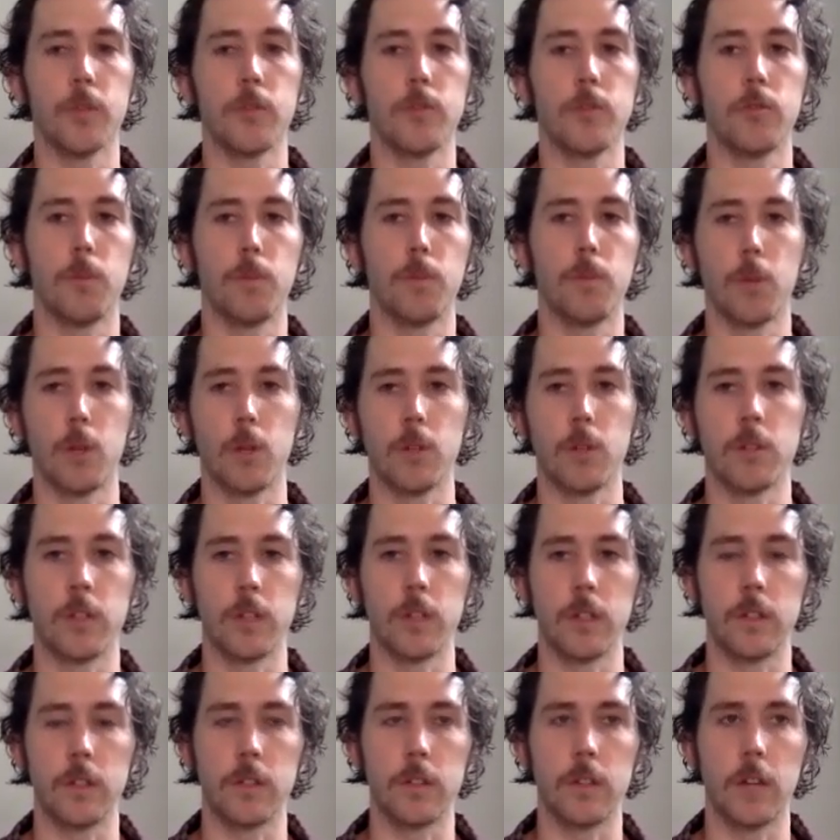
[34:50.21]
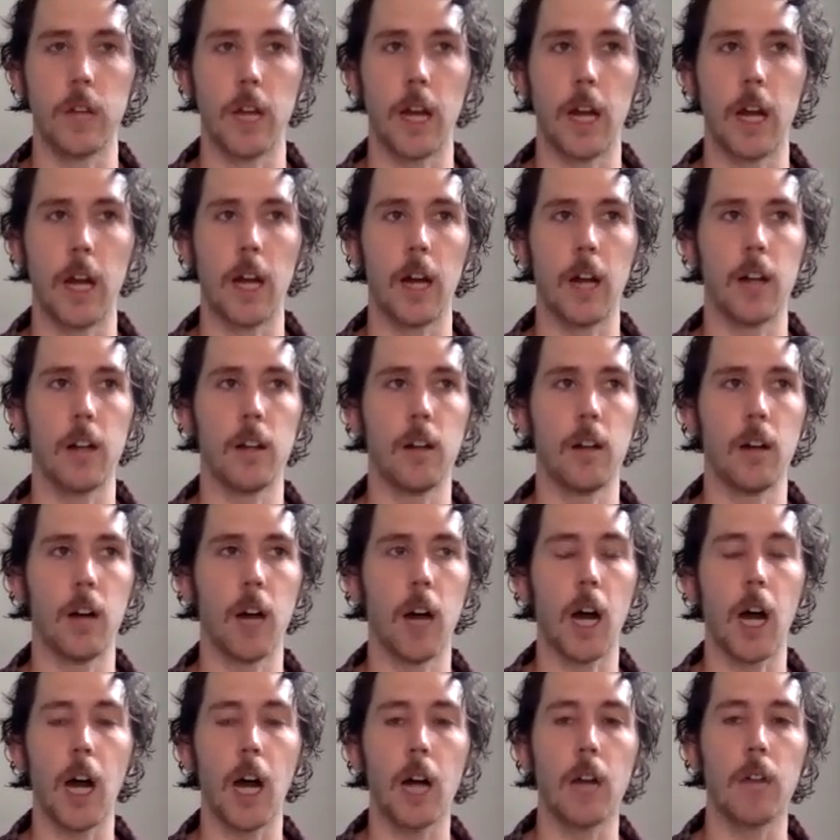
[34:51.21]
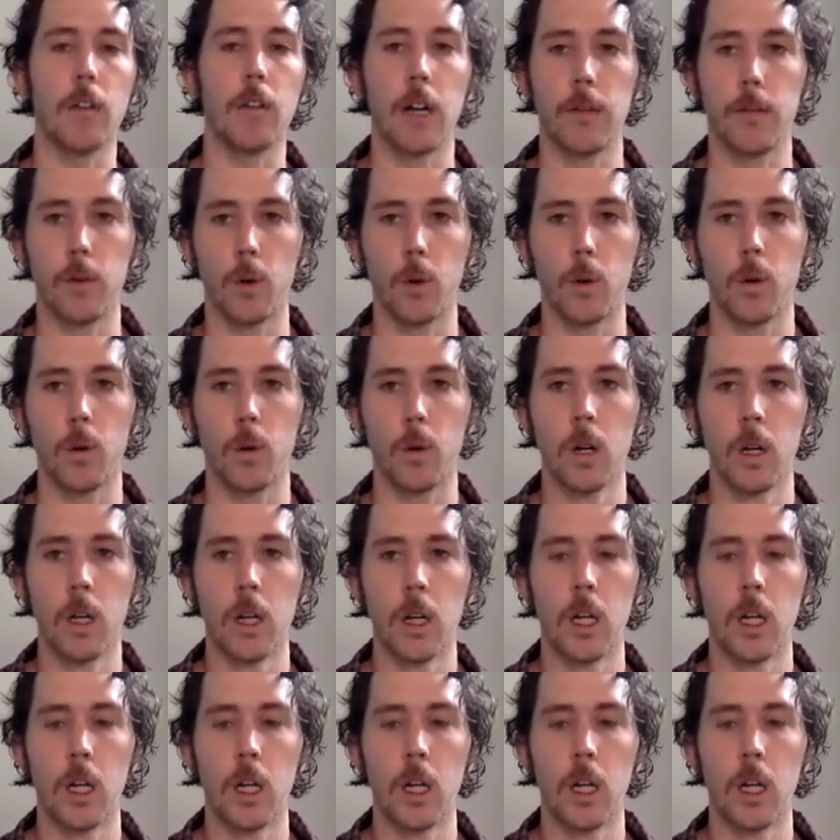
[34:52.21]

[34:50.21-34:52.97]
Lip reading: to approach this at a high level